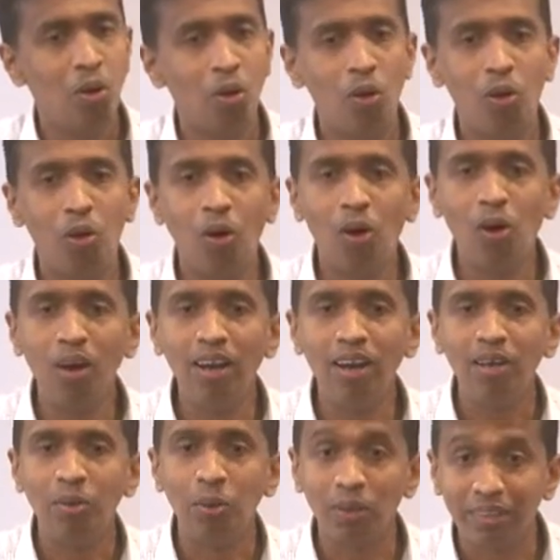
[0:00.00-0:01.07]

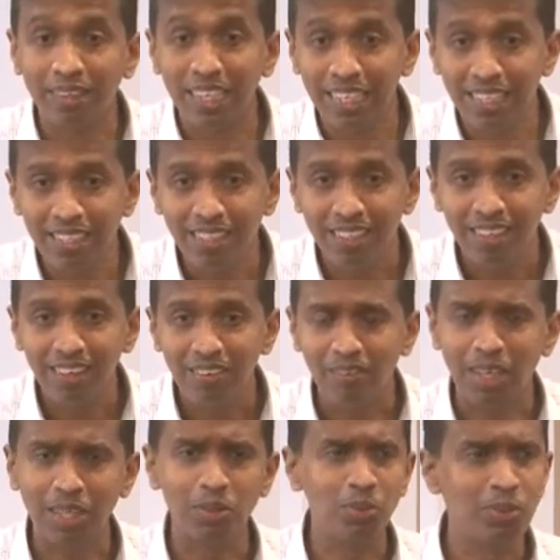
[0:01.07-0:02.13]
all good things, what
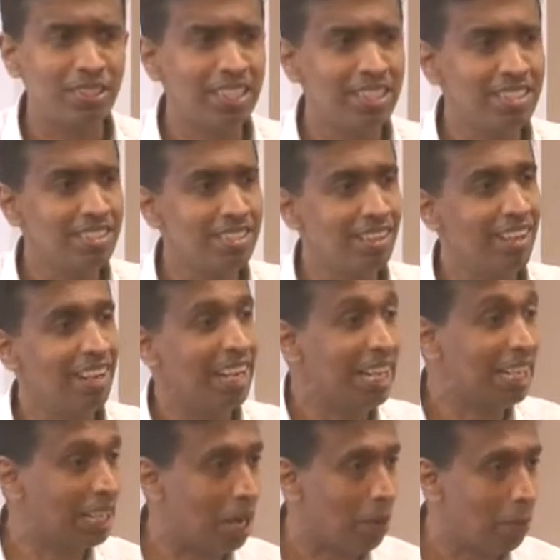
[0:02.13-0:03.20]
are the good things?
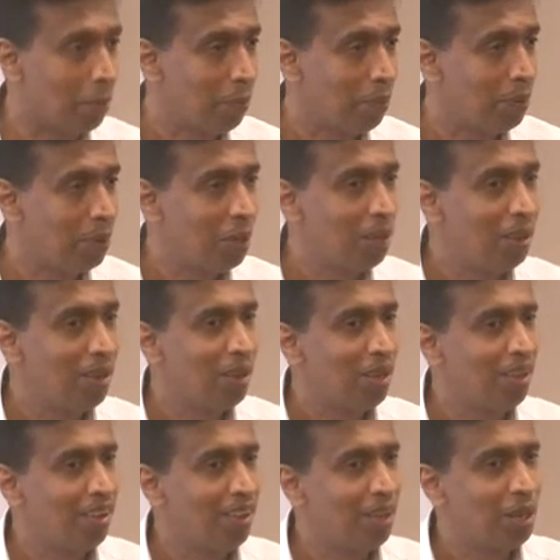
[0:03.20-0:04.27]
Income.
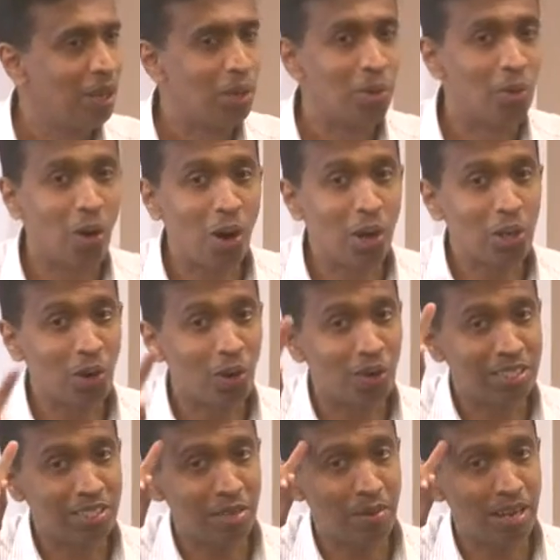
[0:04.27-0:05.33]
Don't
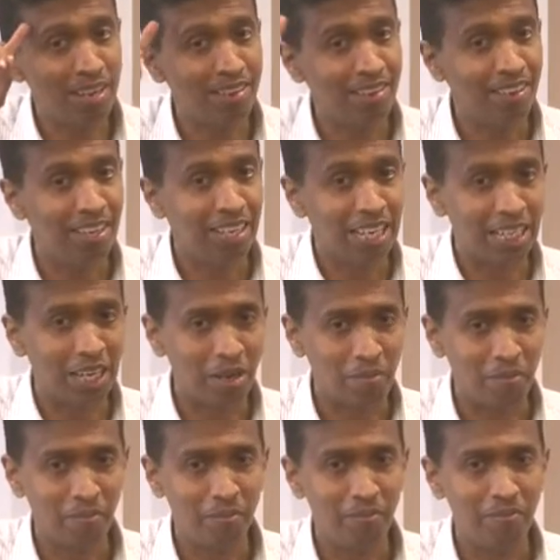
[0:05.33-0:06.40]
overestimate income.
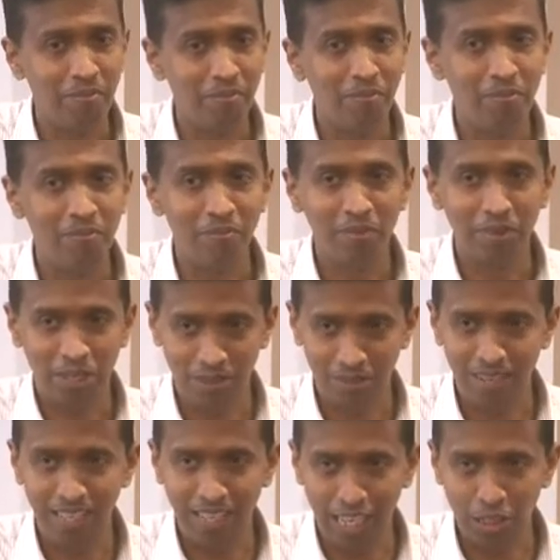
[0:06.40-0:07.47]

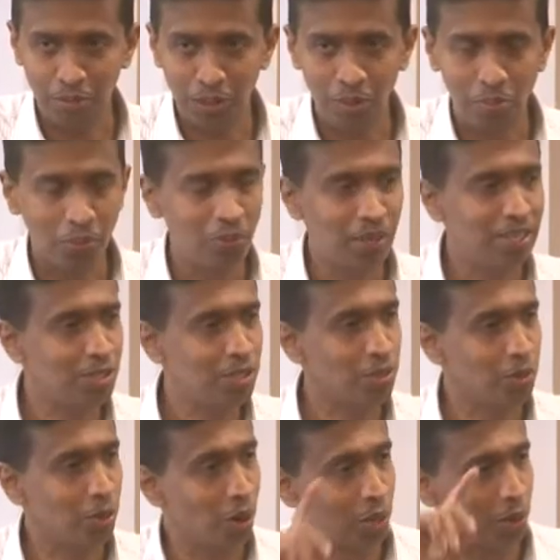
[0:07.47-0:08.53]
Right, as per the prudence,
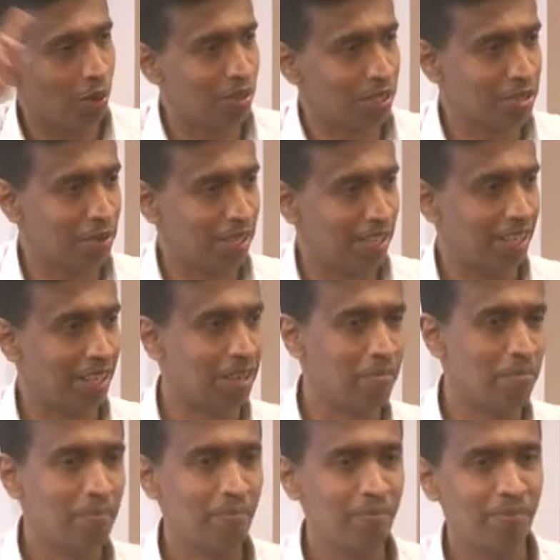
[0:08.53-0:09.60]
don't overestimate income.
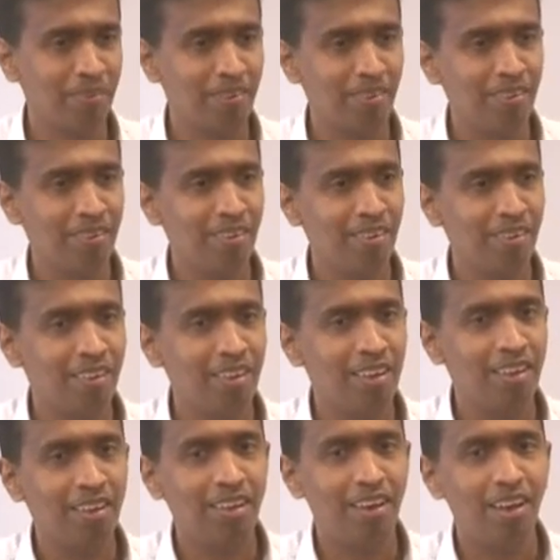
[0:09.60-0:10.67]

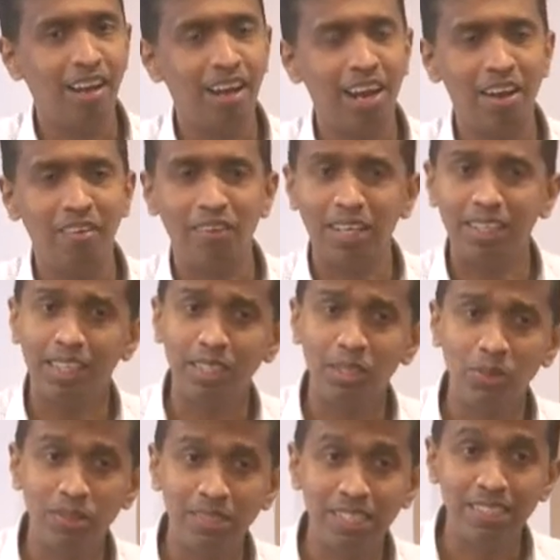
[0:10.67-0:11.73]
And what are the other
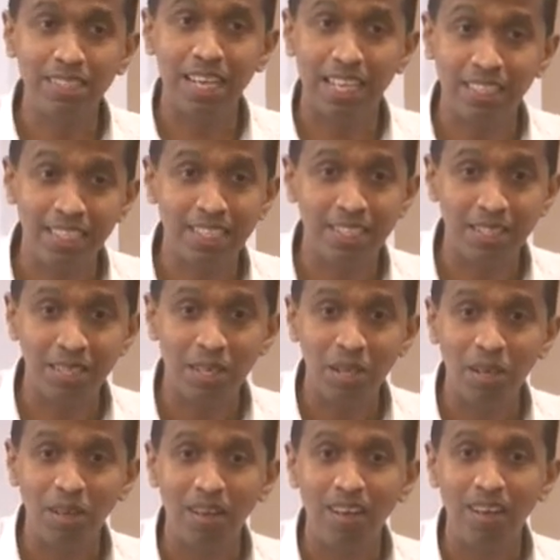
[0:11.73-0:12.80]
good things? Assets.
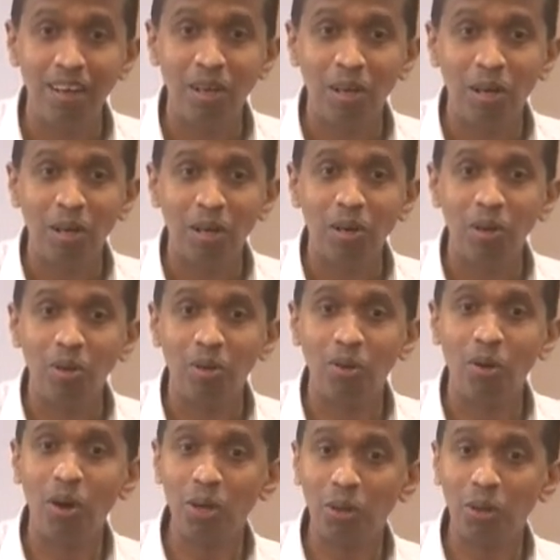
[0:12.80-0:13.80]
Don't